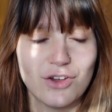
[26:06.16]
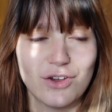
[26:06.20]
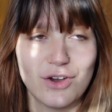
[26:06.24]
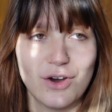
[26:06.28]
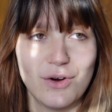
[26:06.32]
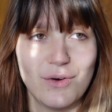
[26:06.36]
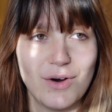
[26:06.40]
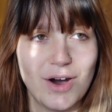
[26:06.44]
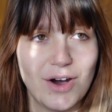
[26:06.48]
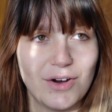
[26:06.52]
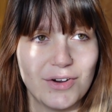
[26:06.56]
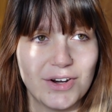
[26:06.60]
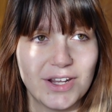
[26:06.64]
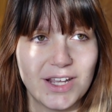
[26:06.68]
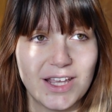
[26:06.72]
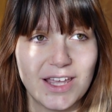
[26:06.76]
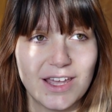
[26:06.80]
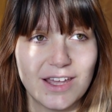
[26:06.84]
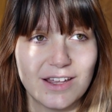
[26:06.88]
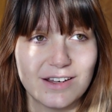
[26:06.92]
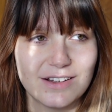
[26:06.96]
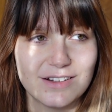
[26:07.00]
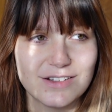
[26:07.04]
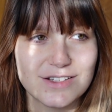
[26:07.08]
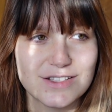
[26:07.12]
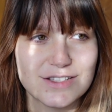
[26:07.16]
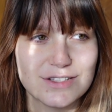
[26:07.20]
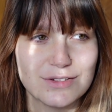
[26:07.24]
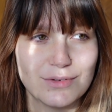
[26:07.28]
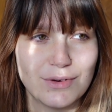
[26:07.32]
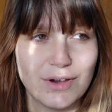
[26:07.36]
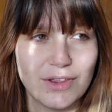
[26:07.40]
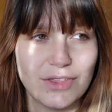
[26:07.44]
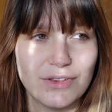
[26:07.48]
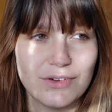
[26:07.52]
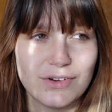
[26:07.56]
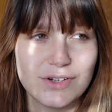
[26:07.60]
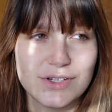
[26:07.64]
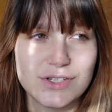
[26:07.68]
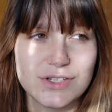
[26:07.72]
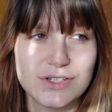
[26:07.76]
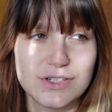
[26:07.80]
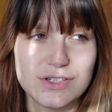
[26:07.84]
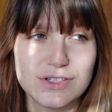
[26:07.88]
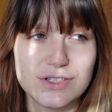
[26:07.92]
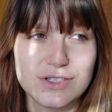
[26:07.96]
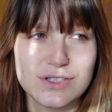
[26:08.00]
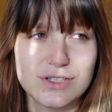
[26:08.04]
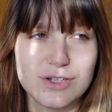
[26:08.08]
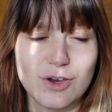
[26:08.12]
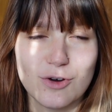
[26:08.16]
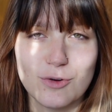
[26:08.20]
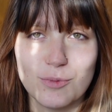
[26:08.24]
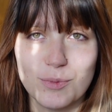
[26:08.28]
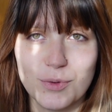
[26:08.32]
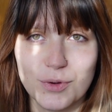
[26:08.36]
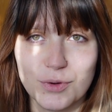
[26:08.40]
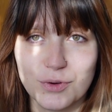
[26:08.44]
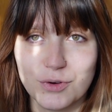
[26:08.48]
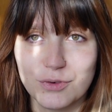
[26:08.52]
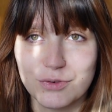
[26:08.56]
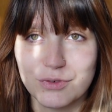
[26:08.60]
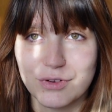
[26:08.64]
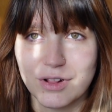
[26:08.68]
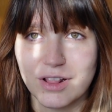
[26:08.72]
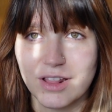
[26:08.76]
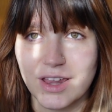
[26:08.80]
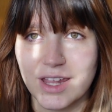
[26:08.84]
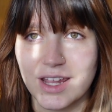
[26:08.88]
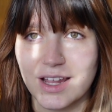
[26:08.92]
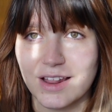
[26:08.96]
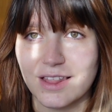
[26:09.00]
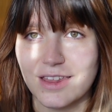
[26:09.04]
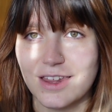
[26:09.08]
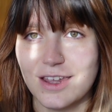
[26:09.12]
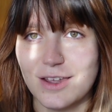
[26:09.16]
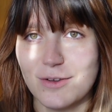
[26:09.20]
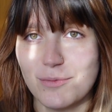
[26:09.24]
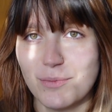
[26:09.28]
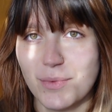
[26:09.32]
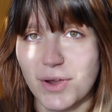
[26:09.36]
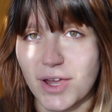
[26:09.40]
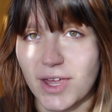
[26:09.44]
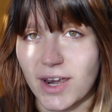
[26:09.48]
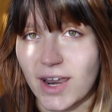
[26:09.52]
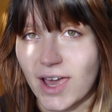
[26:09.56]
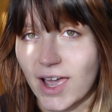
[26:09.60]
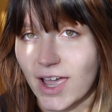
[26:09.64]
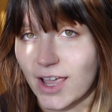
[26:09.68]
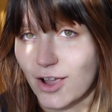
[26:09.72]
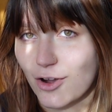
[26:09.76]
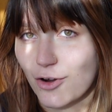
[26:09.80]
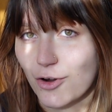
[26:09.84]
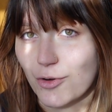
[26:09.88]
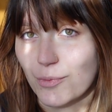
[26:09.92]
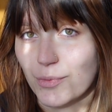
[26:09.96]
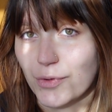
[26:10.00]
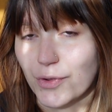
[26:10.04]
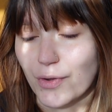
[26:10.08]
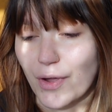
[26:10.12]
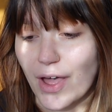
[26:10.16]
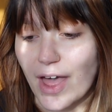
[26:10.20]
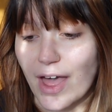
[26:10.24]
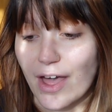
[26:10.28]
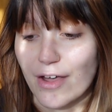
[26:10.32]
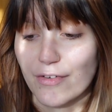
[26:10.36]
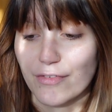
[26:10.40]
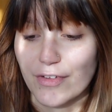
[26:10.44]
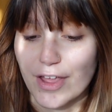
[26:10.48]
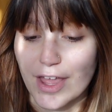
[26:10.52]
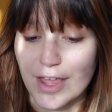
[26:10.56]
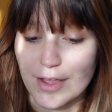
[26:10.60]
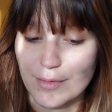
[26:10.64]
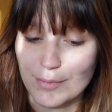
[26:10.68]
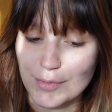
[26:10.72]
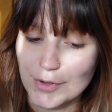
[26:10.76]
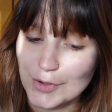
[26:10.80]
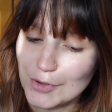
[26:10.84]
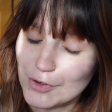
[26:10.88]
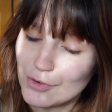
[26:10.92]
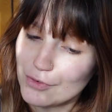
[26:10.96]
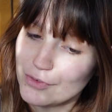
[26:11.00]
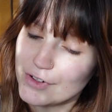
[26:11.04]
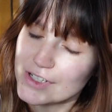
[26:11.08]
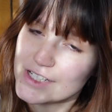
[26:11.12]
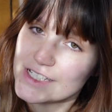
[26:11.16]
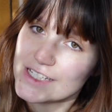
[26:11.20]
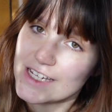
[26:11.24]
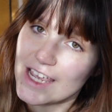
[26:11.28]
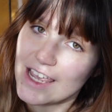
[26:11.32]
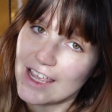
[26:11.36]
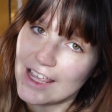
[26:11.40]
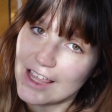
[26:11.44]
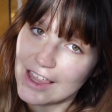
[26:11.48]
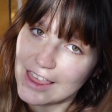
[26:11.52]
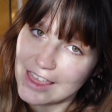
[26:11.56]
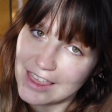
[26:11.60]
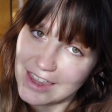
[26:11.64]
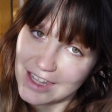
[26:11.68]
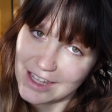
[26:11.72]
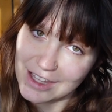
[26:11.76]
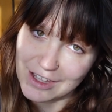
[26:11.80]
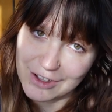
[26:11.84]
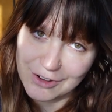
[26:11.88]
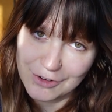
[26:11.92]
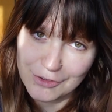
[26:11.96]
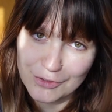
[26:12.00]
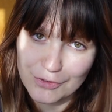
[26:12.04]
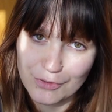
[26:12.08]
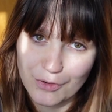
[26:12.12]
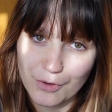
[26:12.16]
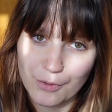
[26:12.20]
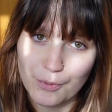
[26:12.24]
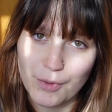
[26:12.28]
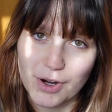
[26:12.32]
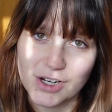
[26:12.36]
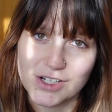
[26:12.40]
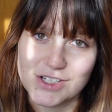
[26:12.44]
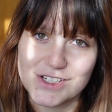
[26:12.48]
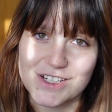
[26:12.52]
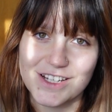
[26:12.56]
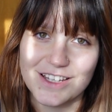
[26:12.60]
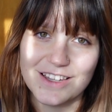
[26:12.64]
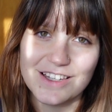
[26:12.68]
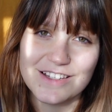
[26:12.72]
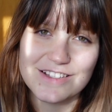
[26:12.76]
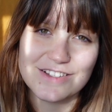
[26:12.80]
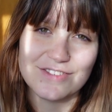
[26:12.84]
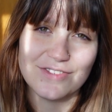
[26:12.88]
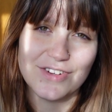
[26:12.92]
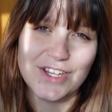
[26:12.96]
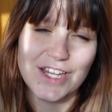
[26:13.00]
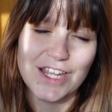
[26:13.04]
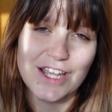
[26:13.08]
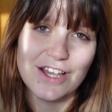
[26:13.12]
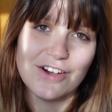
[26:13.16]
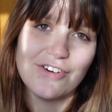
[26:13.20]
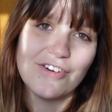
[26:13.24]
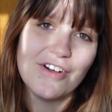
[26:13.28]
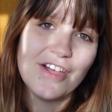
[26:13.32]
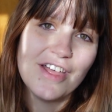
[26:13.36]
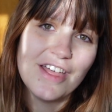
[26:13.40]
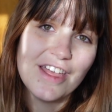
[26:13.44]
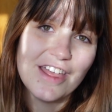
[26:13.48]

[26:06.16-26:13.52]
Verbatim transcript: go out again because the weather is just so beautiful lately. But I hope you have a beautiful day. Thank you for watching this video.